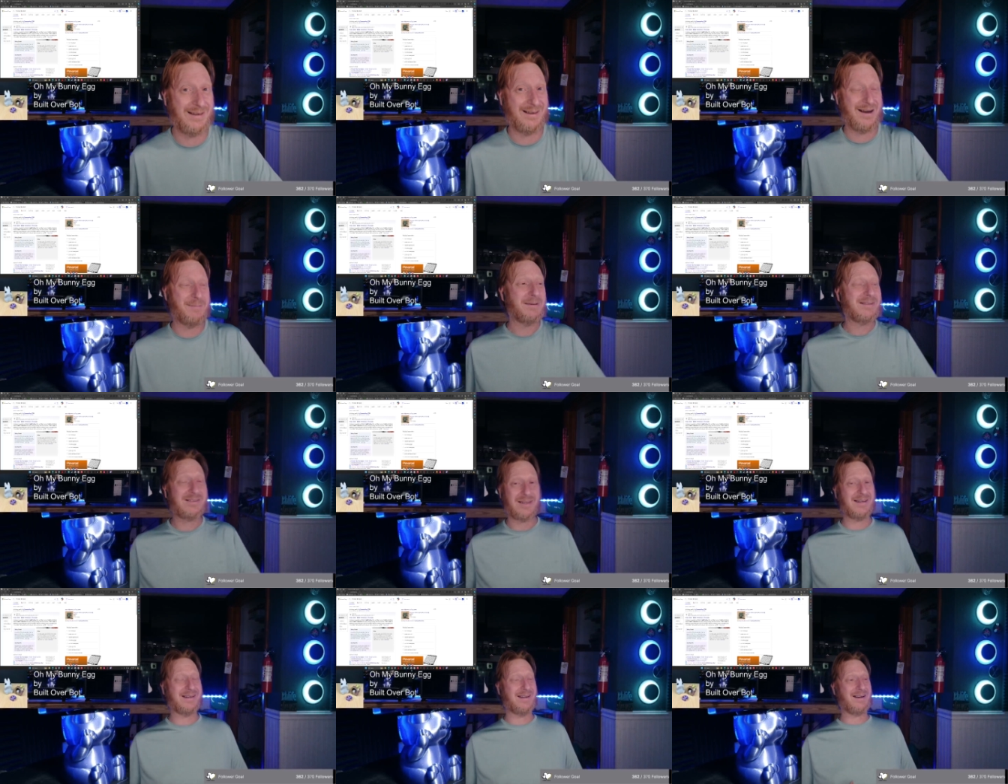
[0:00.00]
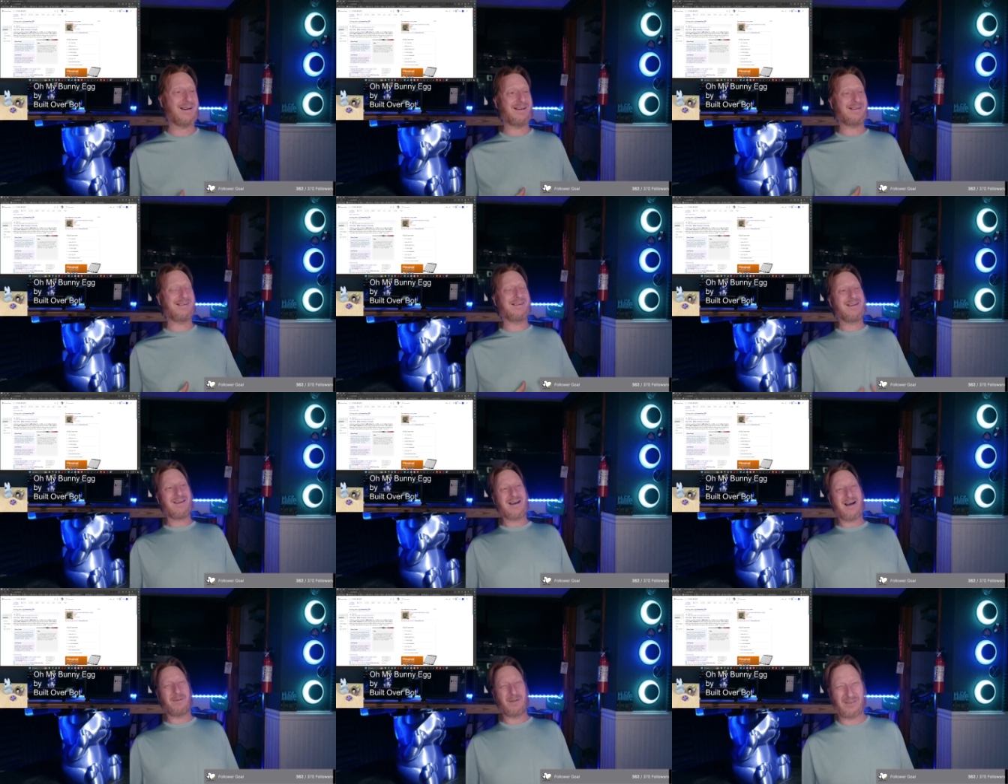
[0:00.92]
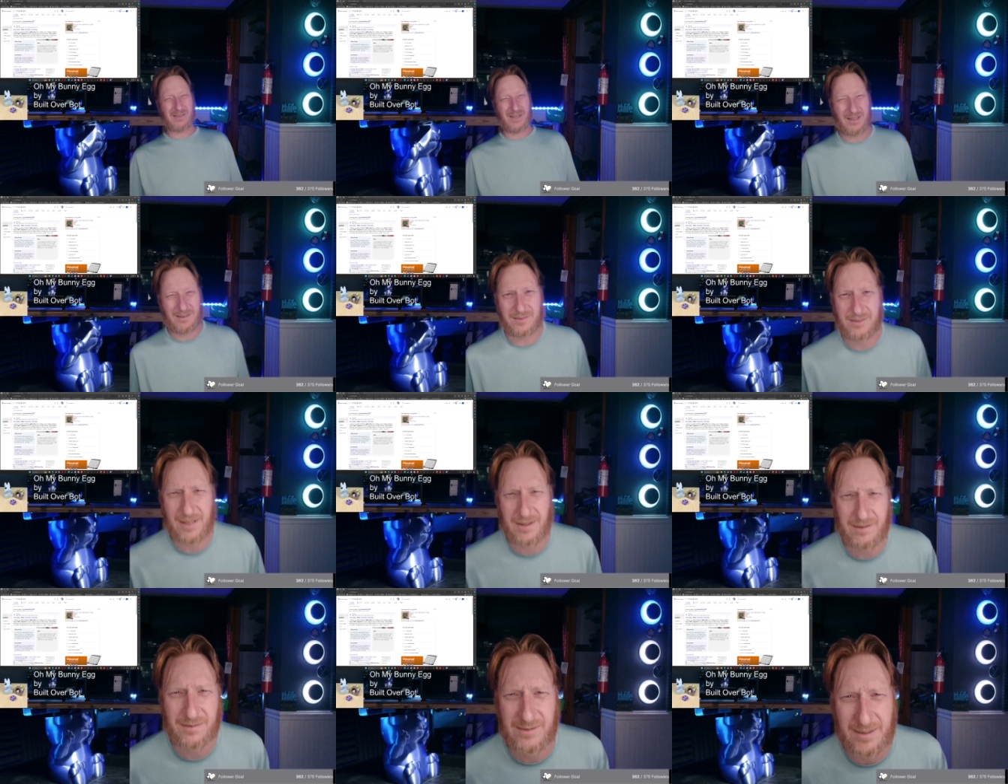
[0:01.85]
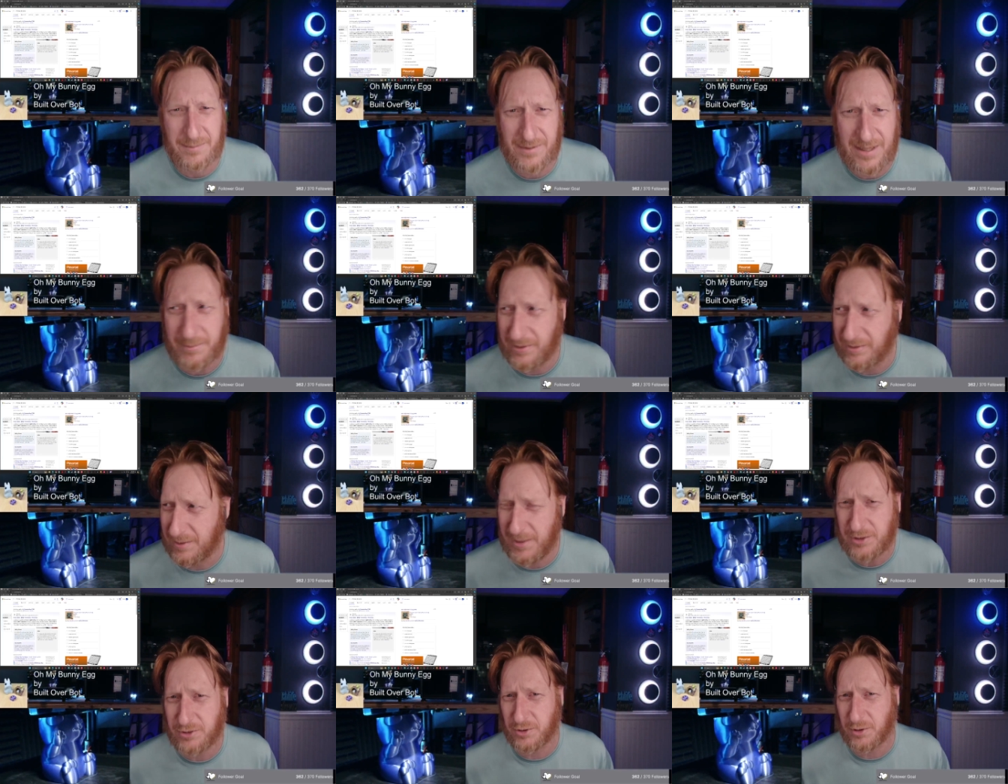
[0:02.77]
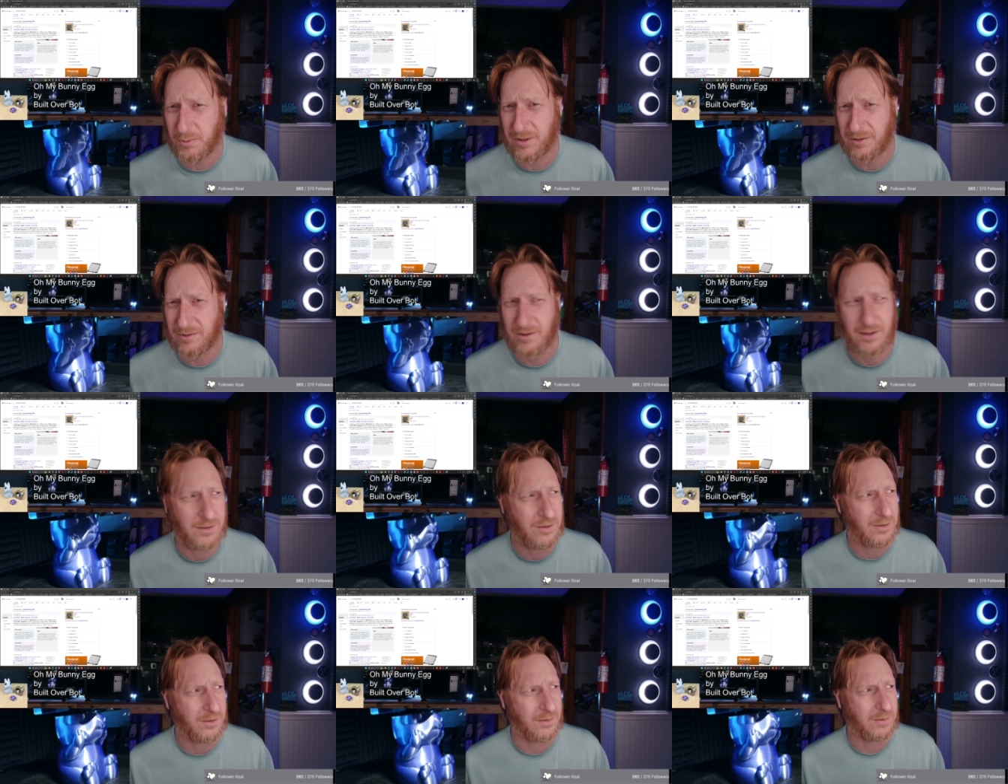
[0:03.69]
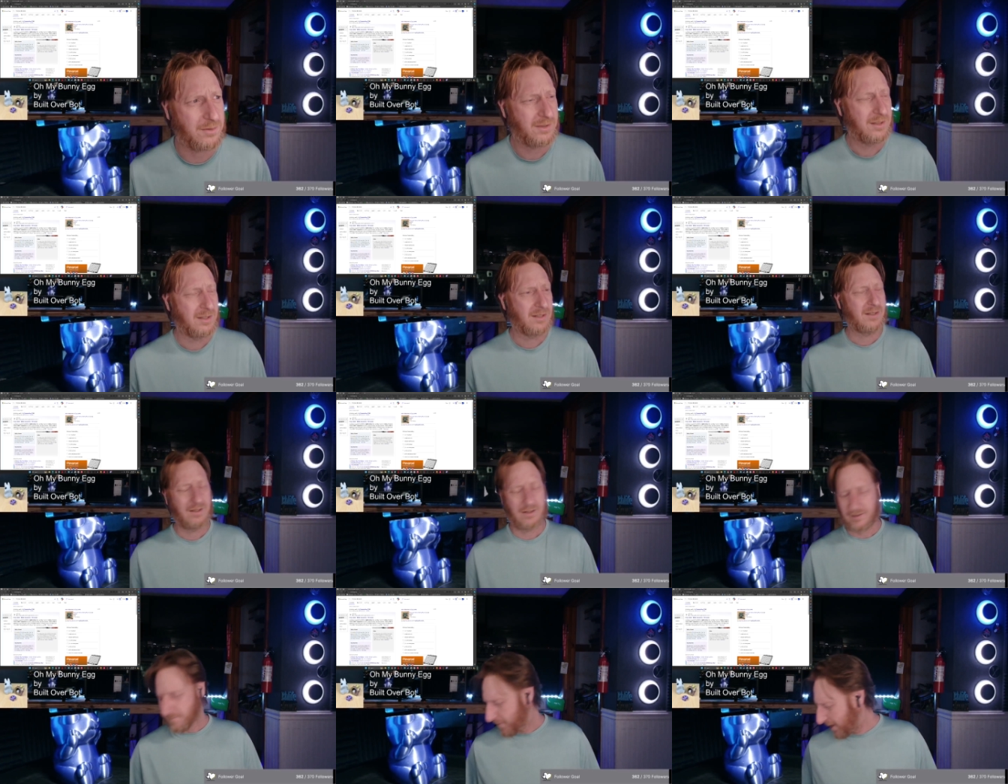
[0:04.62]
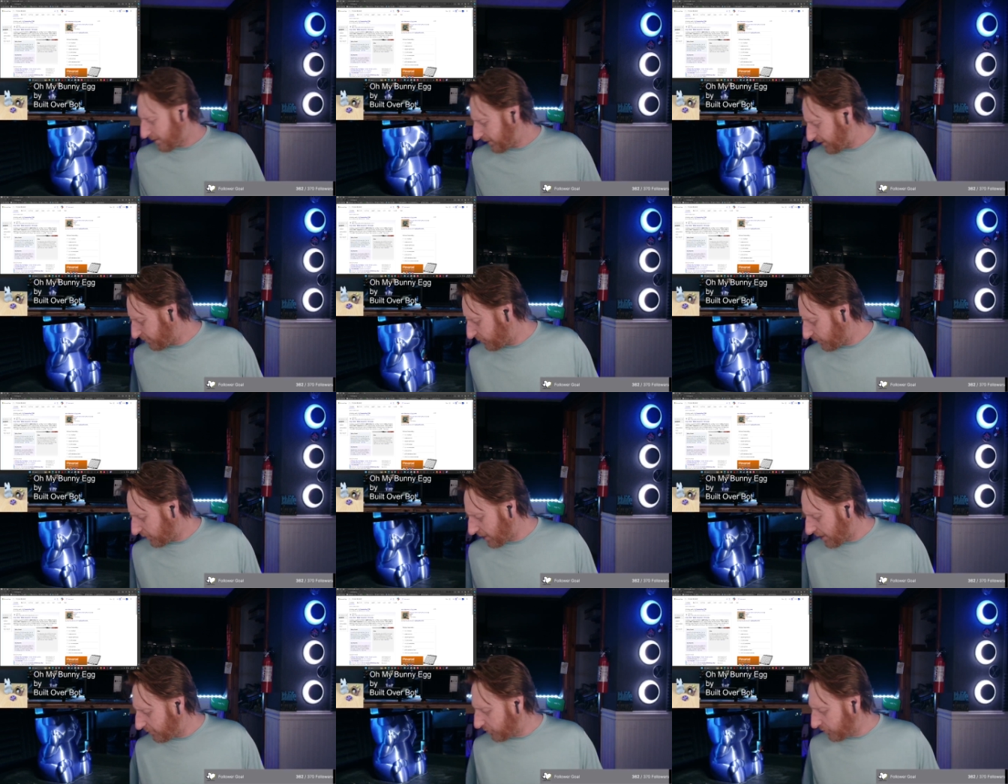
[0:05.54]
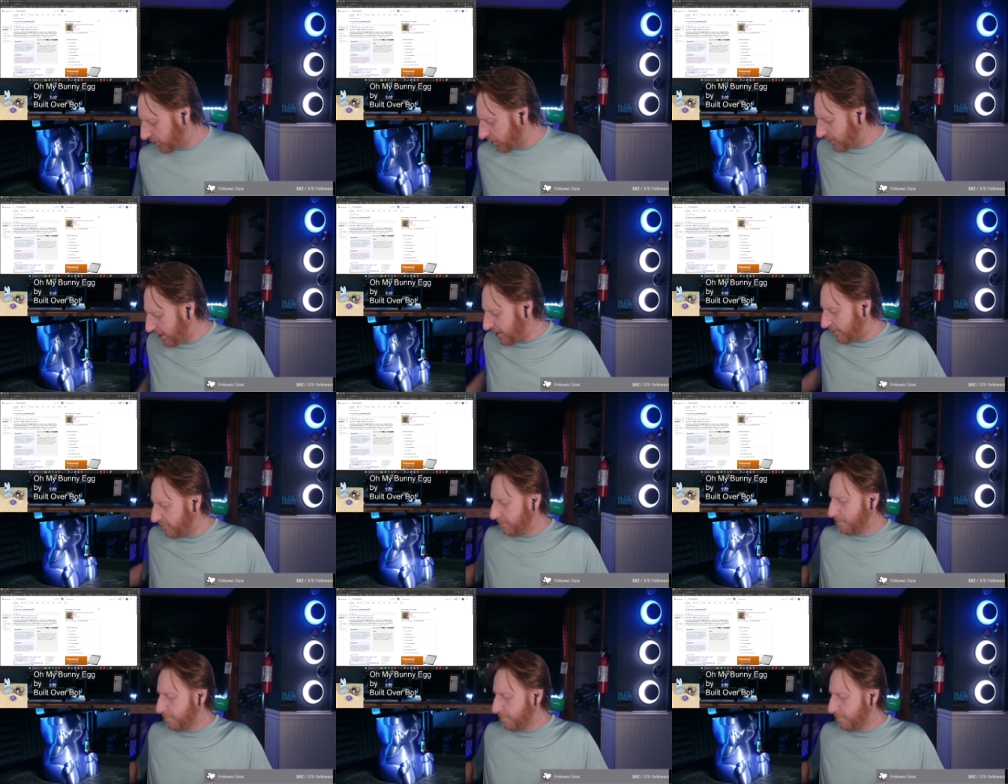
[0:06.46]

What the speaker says: I'm excited. I'm excited and scared at the same time because I'm not sure what it's going to do. I mean, what I'm worried about.